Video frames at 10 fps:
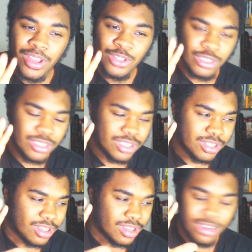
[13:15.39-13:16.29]
Just
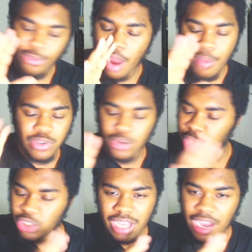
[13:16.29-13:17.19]
Real Madrid
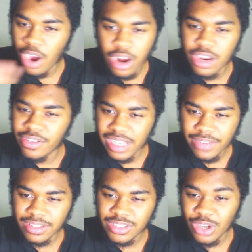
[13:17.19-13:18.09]
was just on another
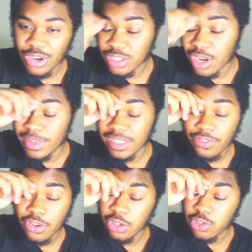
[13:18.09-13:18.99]
level. So it's going to be
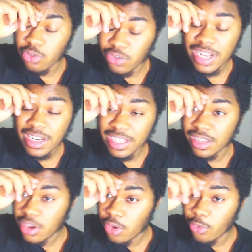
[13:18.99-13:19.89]
difficult to really,
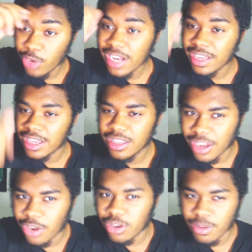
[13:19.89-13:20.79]

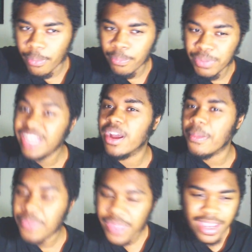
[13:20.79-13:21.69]
beat
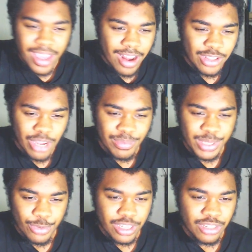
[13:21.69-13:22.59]
them in the Champions
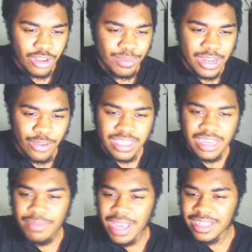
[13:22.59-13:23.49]
League. But it's going to be obviously
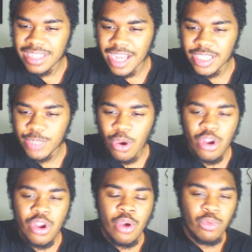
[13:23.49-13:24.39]
the main task. But
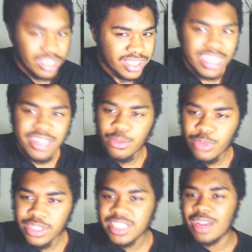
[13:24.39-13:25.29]
we'll see.
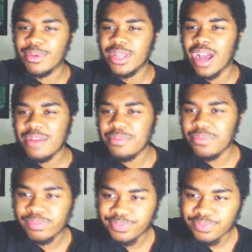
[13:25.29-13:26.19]
We'll see. I mean,
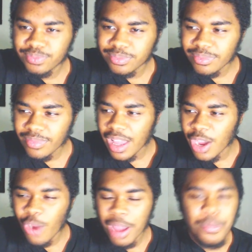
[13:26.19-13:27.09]
I'm
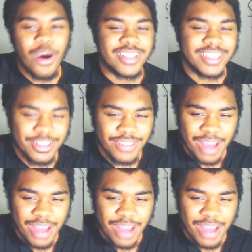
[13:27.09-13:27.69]
quite positive.